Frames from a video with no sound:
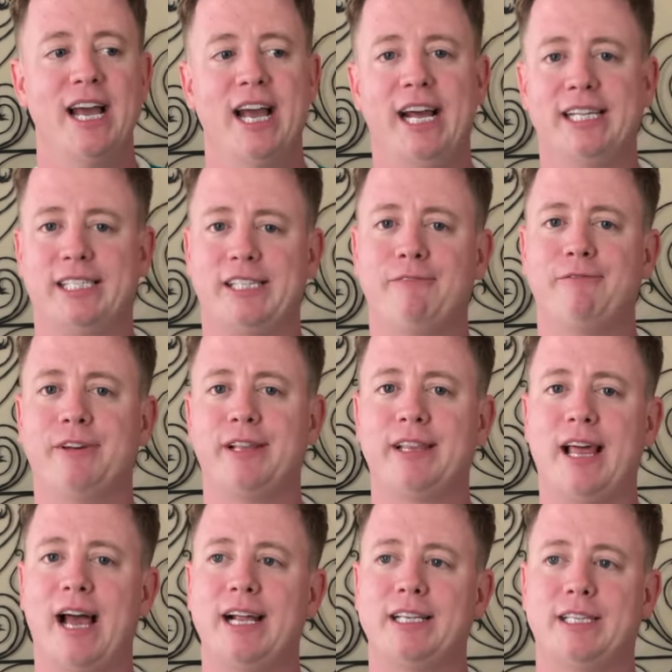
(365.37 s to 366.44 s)
it's something
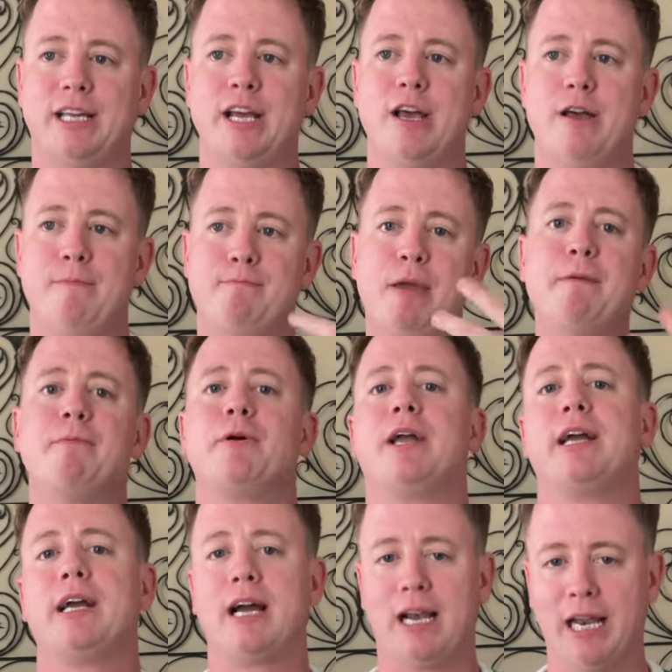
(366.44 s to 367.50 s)
that people
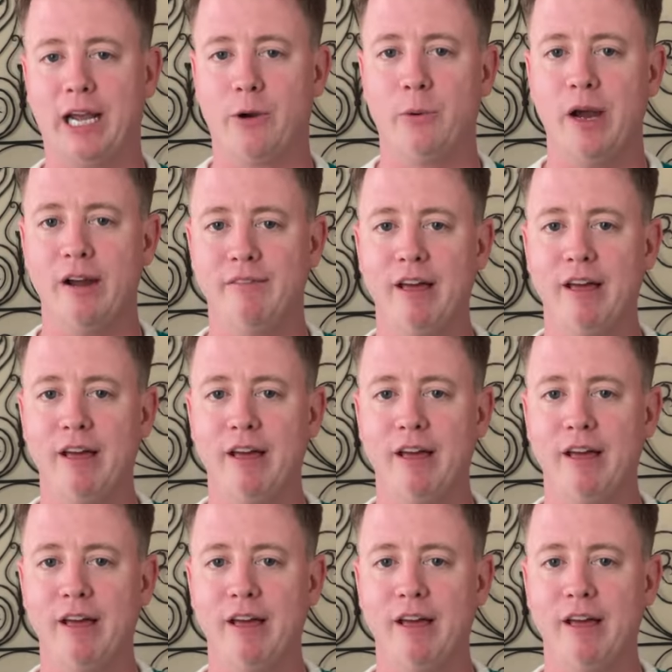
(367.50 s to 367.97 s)
can click with,